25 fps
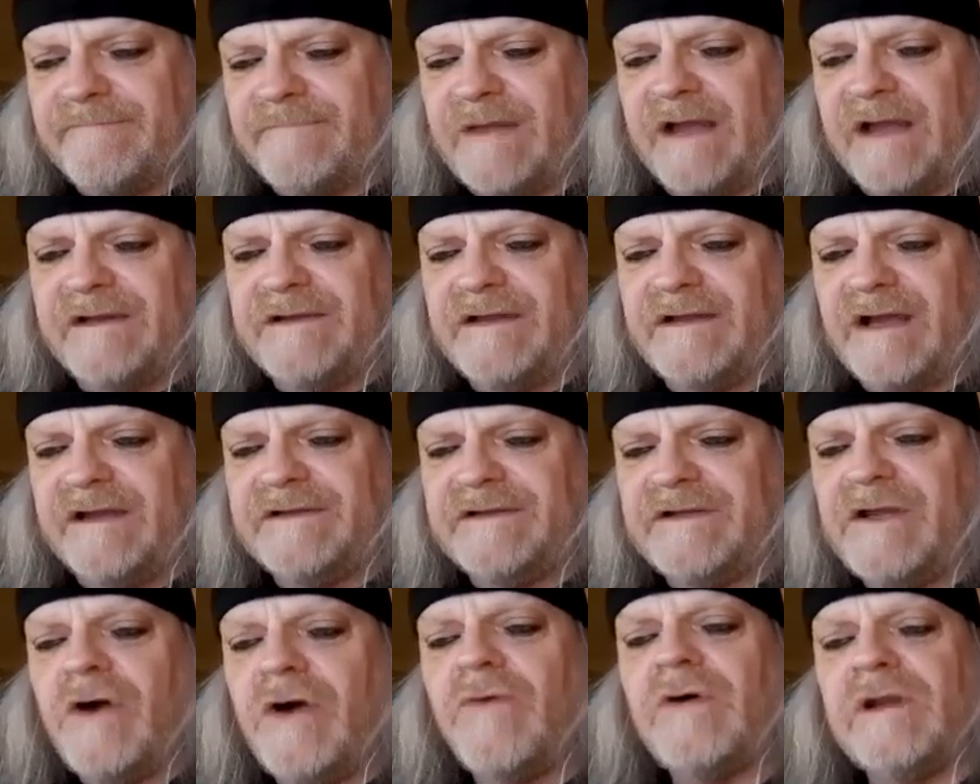I
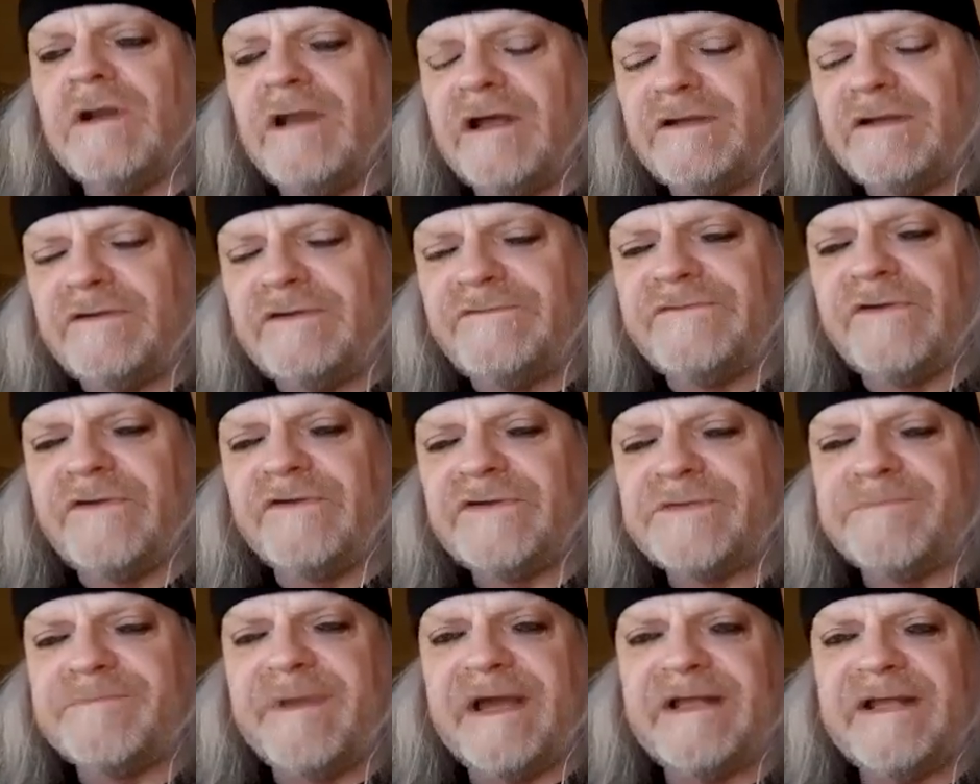know a lot of
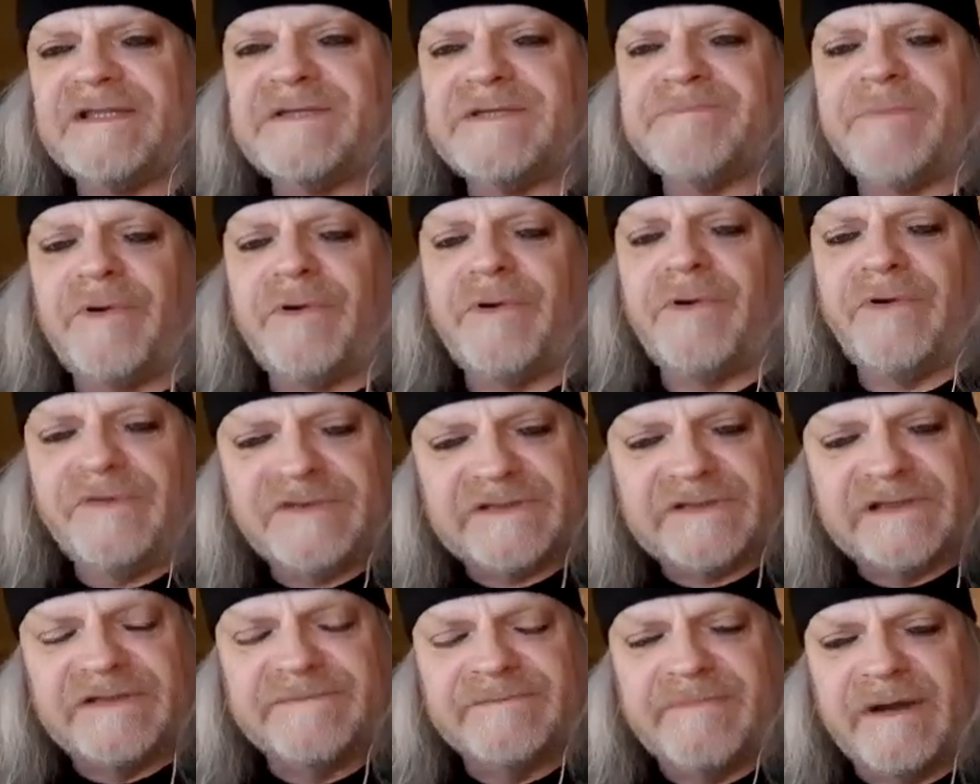those bands
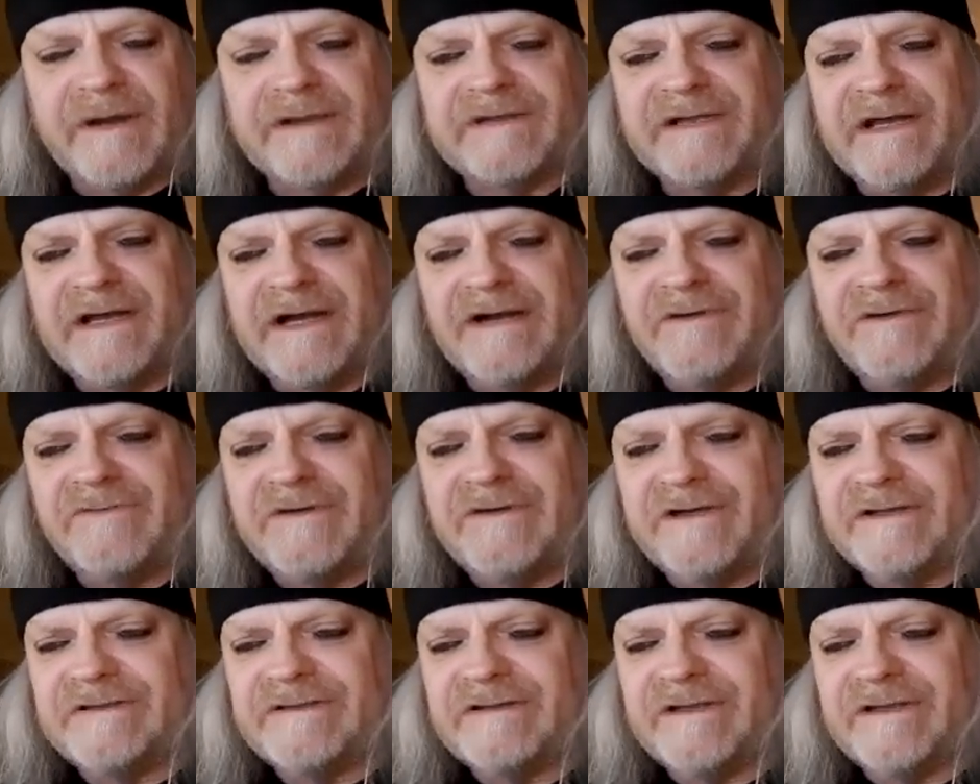personally by now,
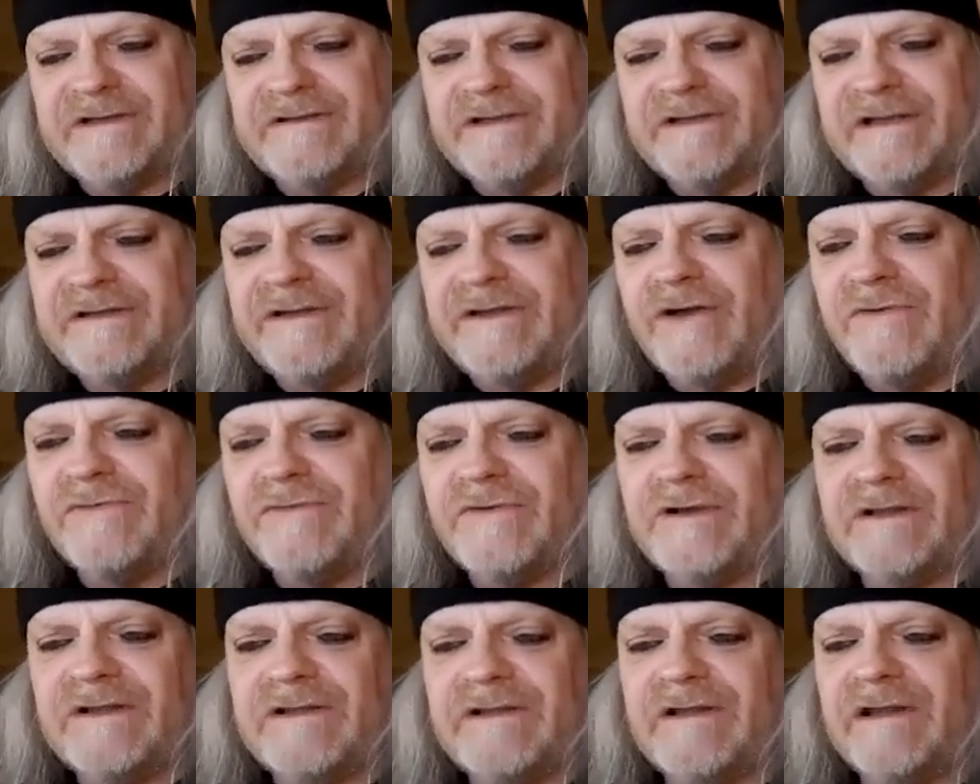and I know
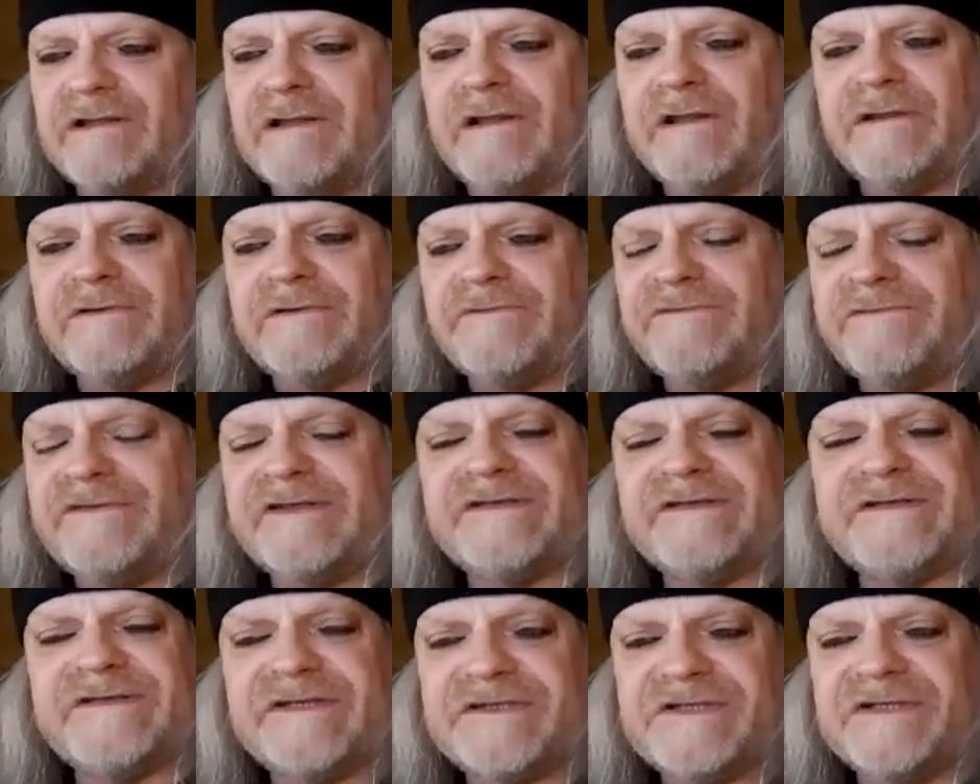a lot of
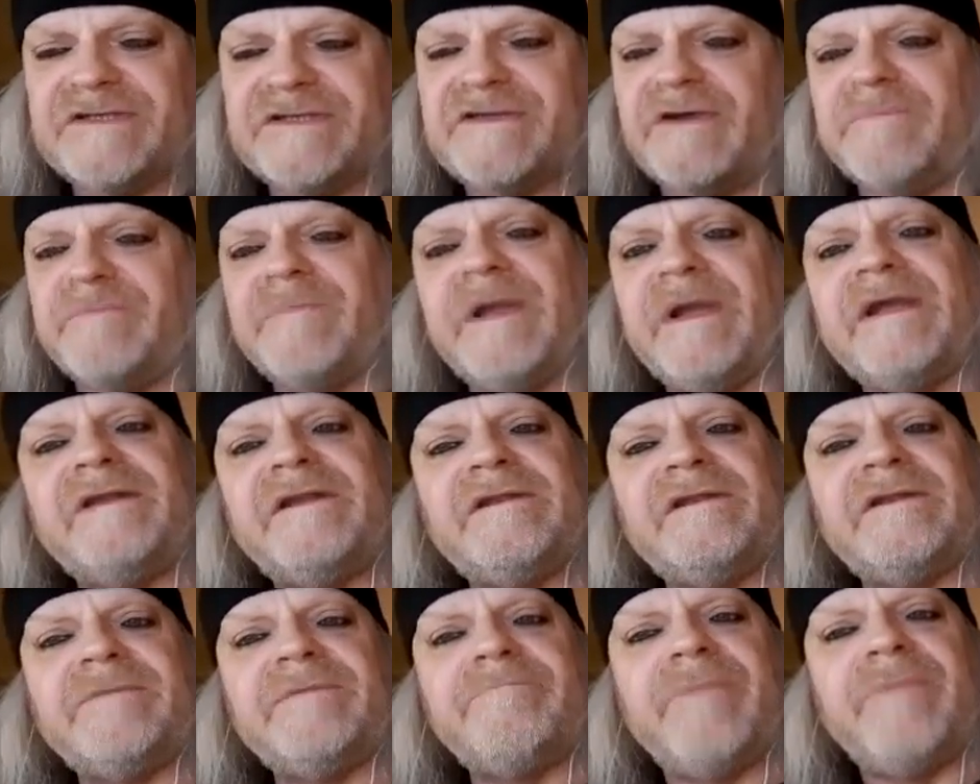decisions are made
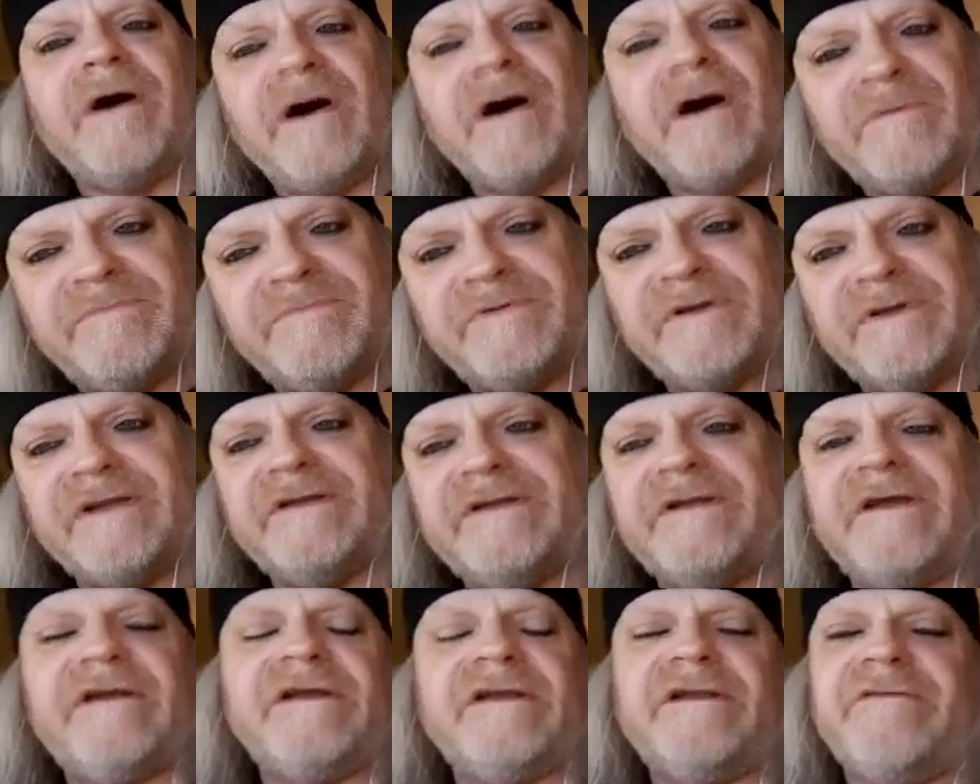in the pub in
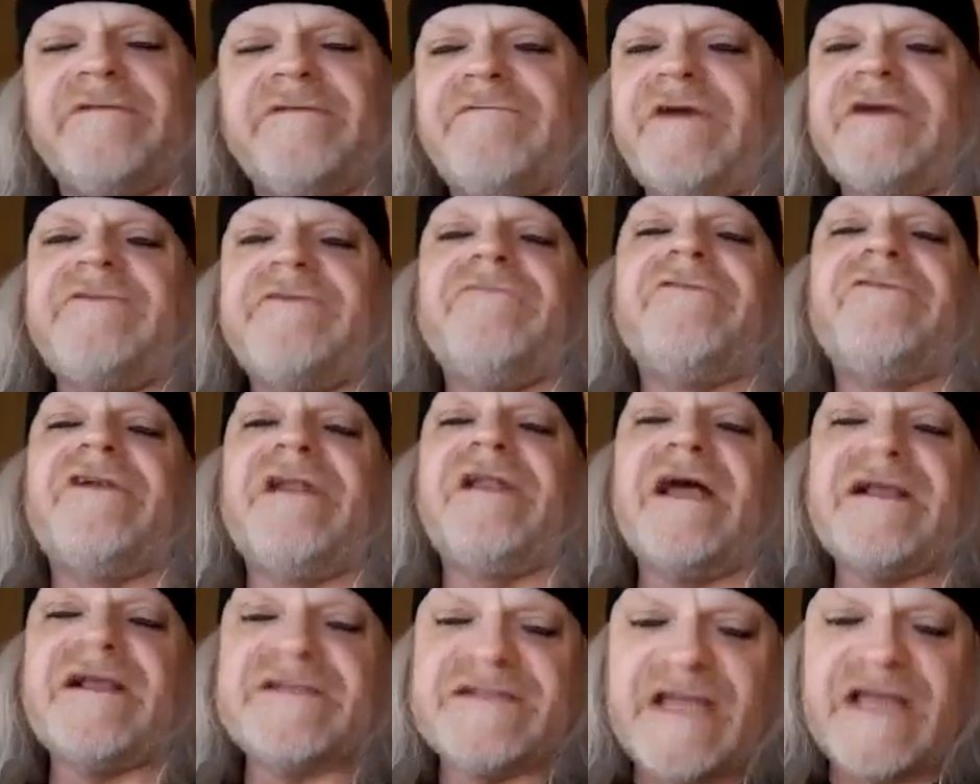a very
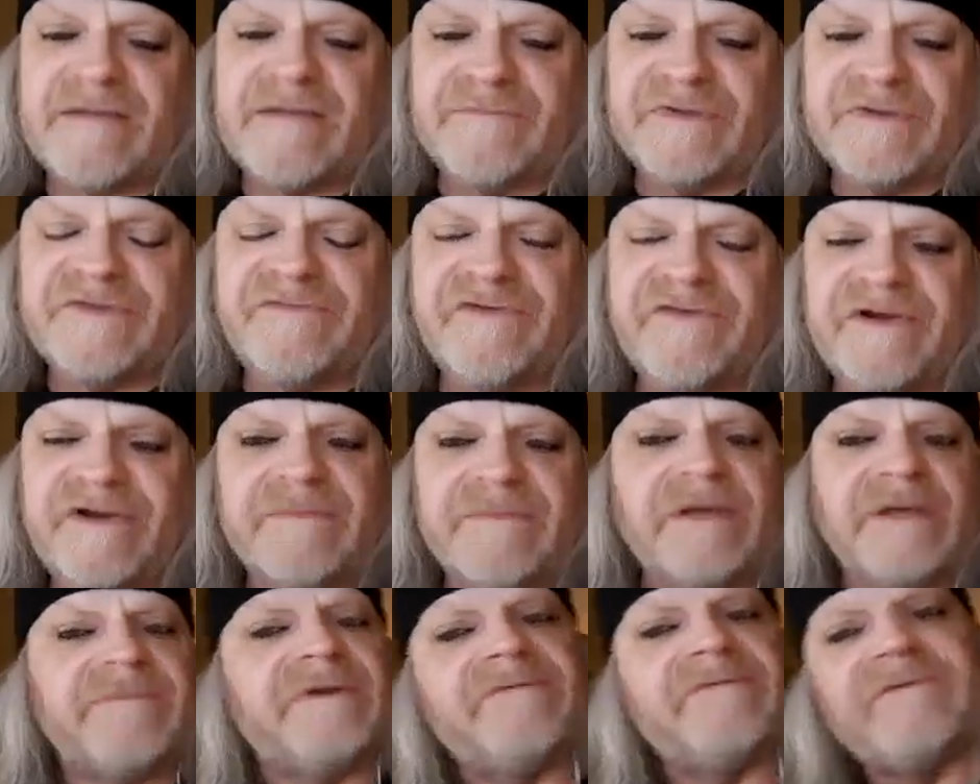relaxed atmosphere,
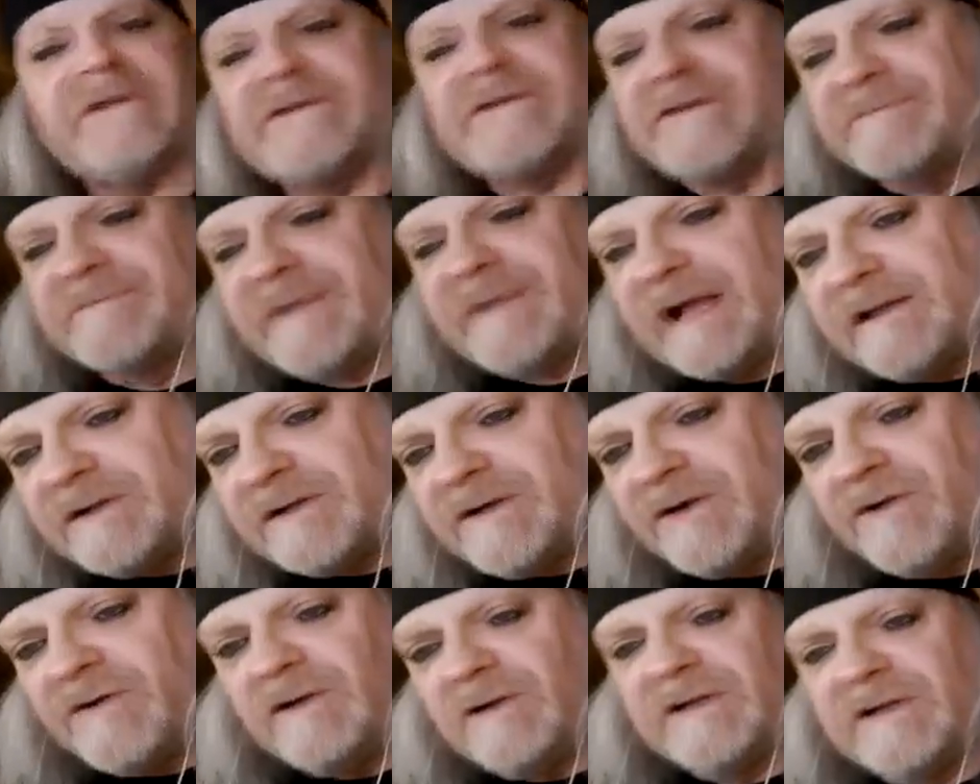maybe with some
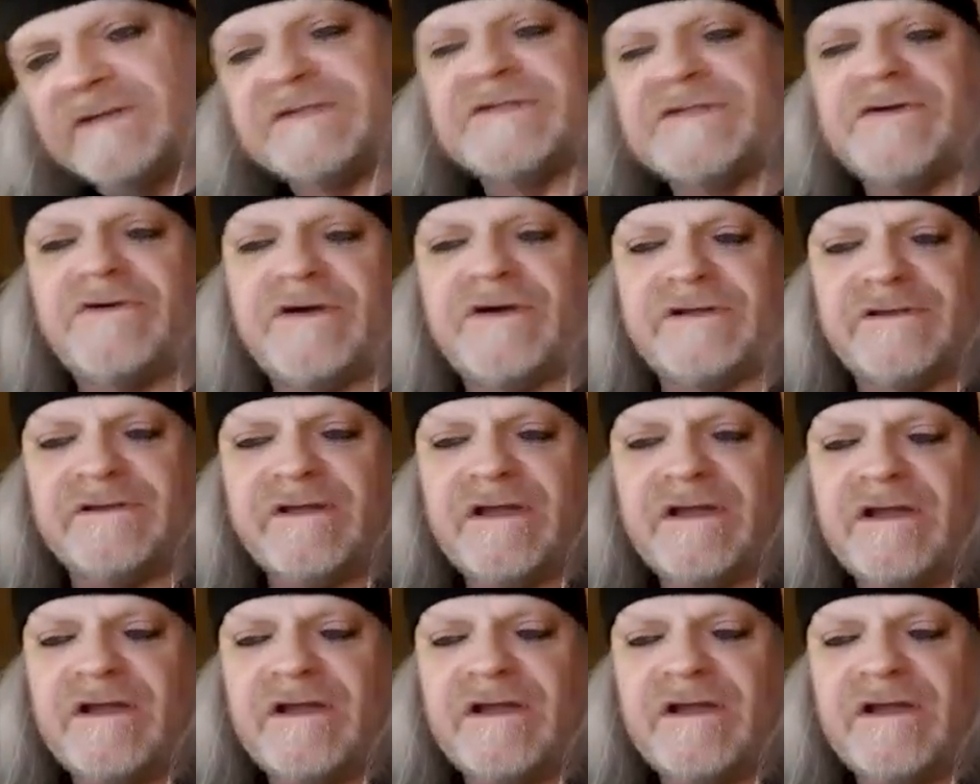alcohol and so on.